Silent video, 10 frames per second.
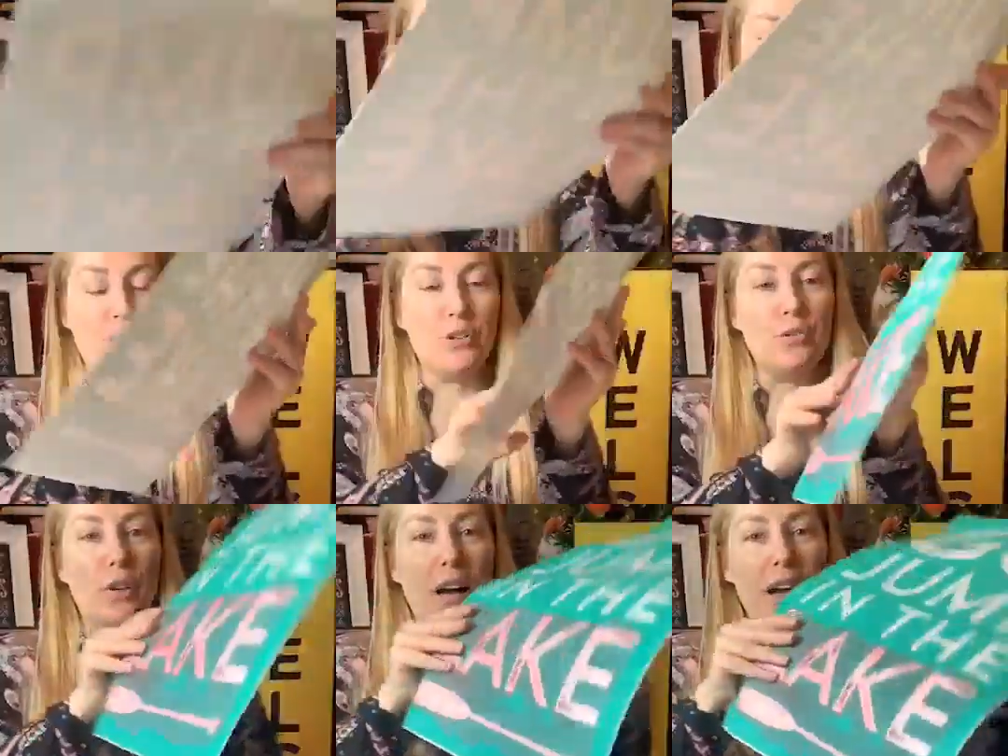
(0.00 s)

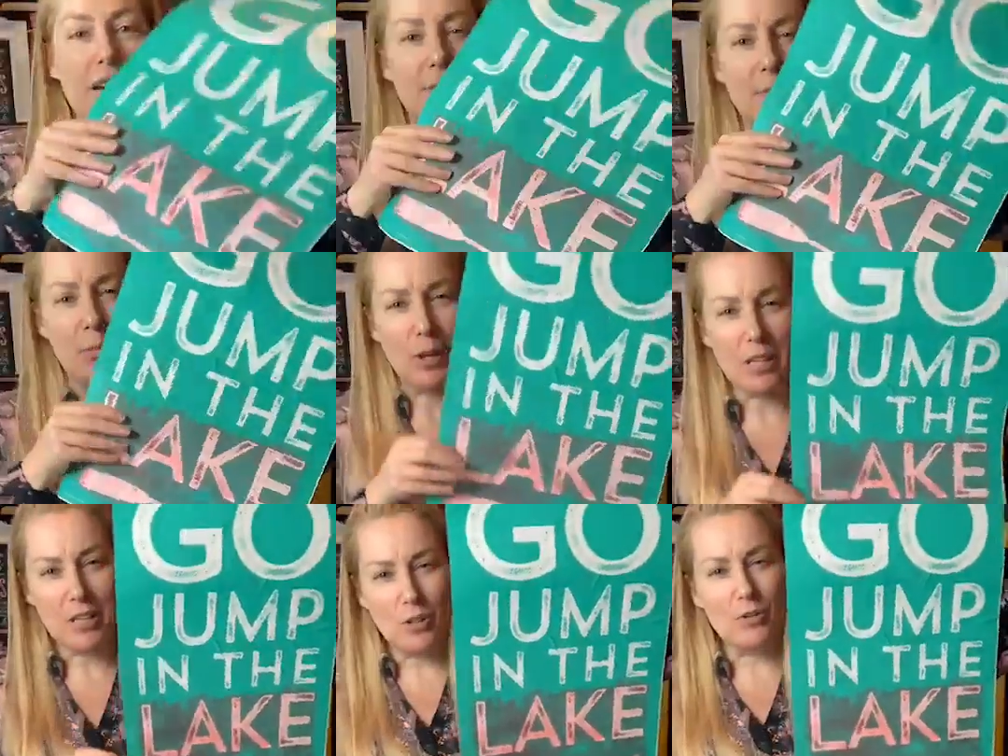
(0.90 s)
So we're gonna
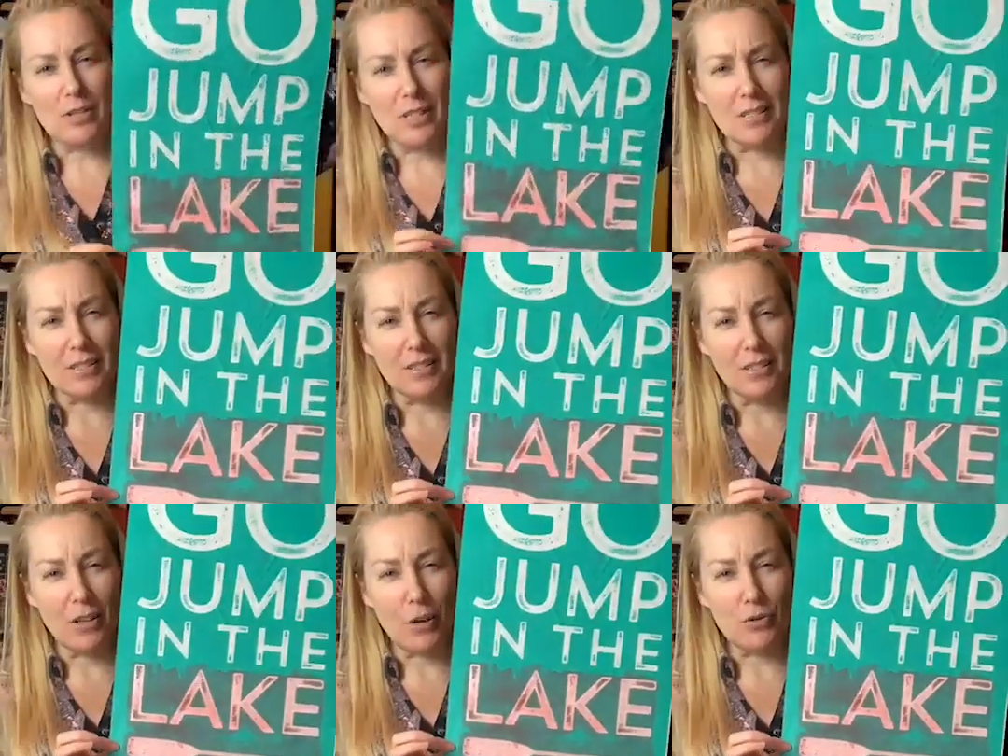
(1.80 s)
use this
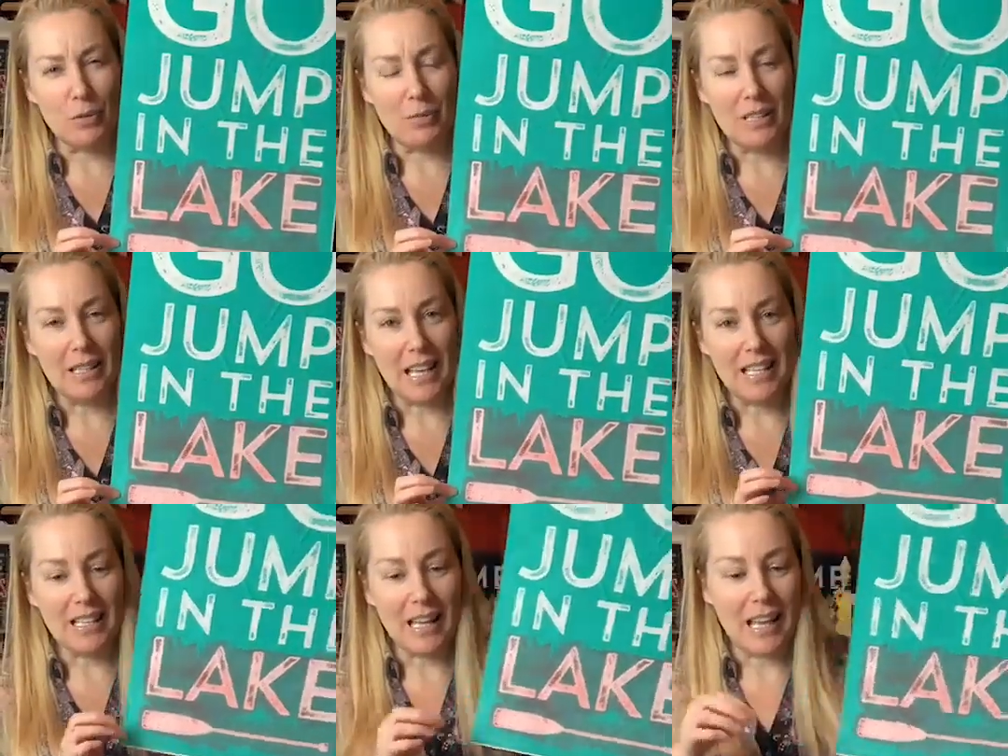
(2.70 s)
Go Jump in the
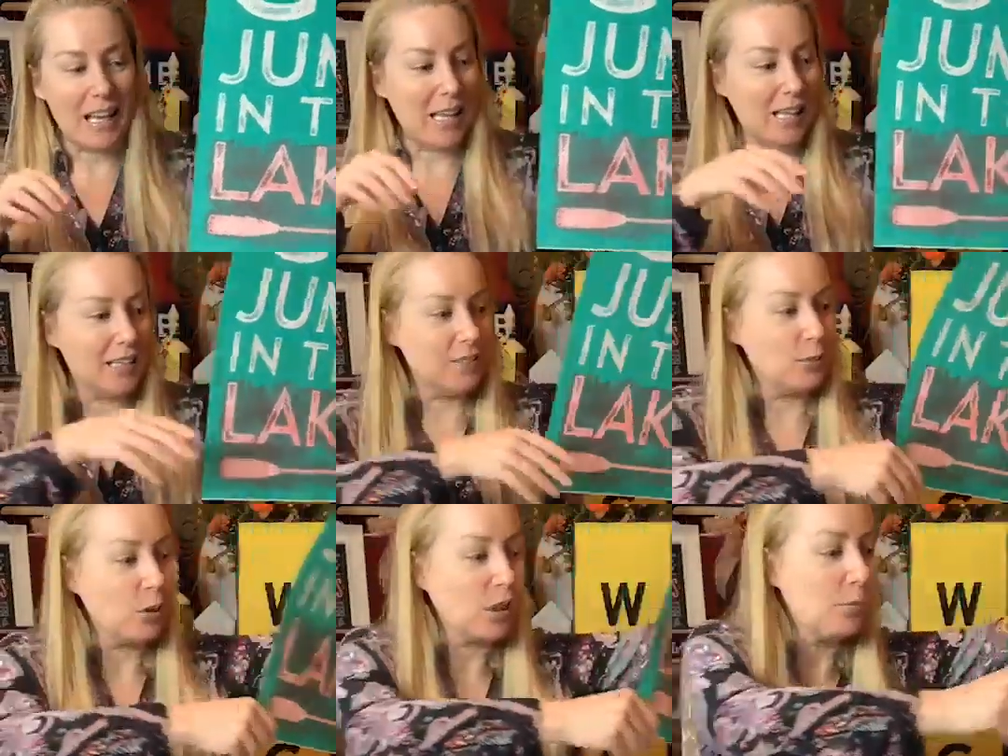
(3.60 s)
Lake, and
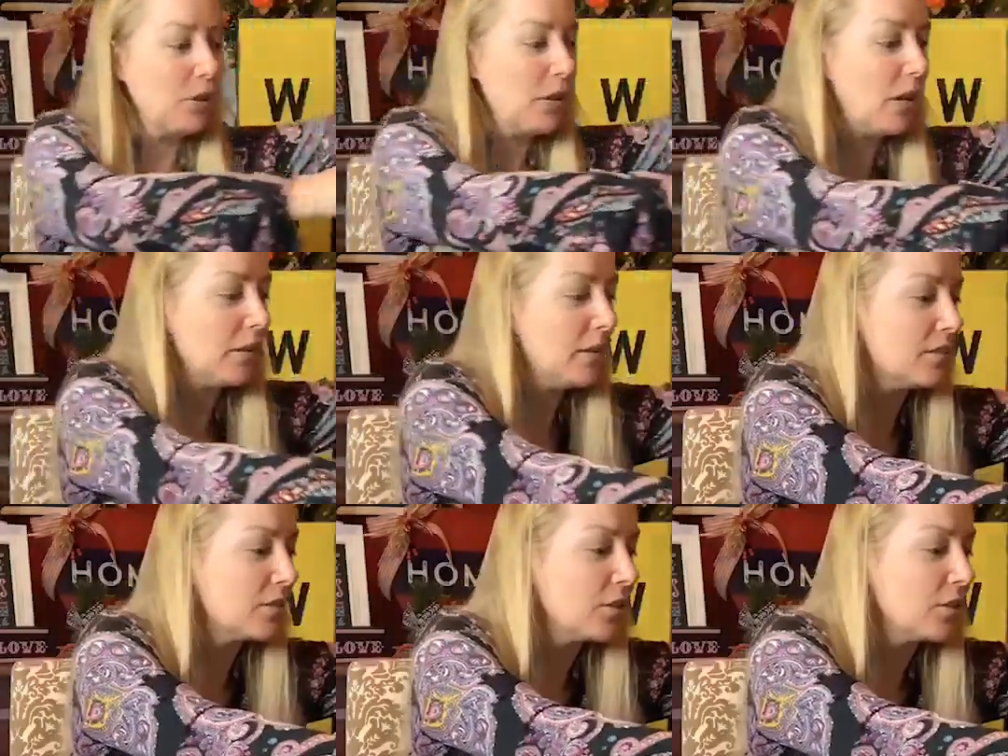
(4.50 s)
we're gonna put it on this.